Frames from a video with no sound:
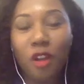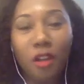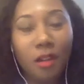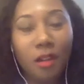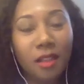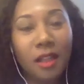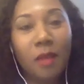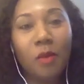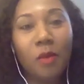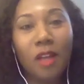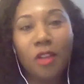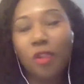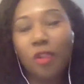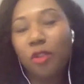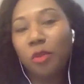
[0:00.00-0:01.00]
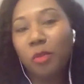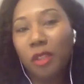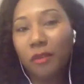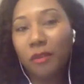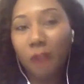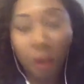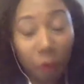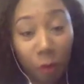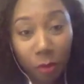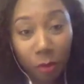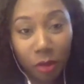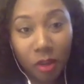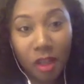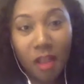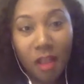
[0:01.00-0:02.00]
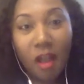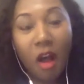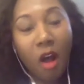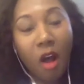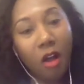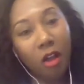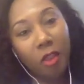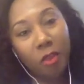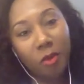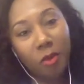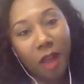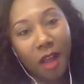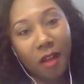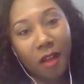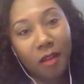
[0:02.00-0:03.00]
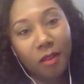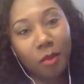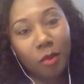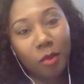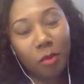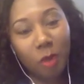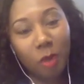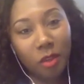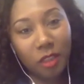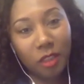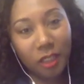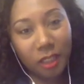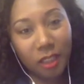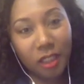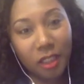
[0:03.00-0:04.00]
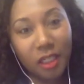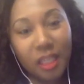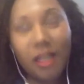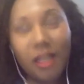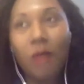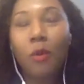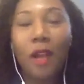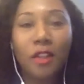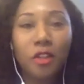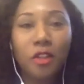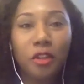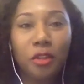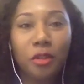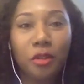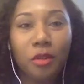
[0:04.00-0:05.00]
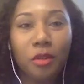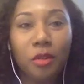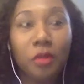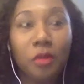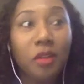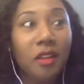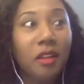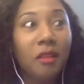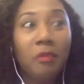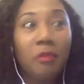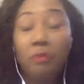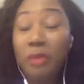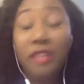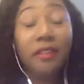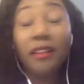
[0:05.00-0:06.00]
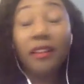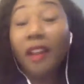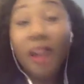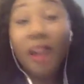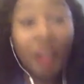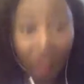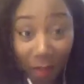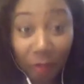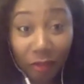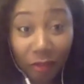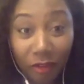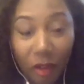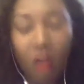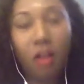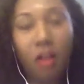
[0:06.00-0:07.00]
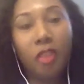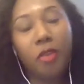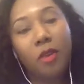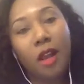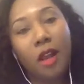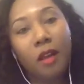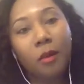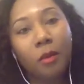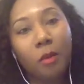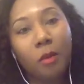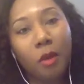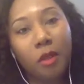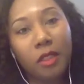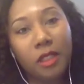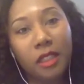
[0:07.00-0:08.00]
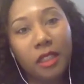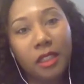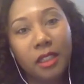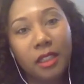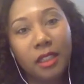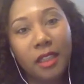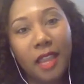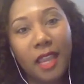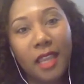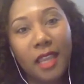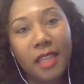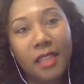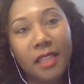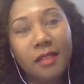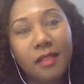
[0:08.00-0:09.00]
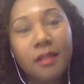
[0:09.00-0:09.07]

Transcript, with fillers: and I watched you be vulnerable all throughout remote year and I watched you be love all throughout remote year and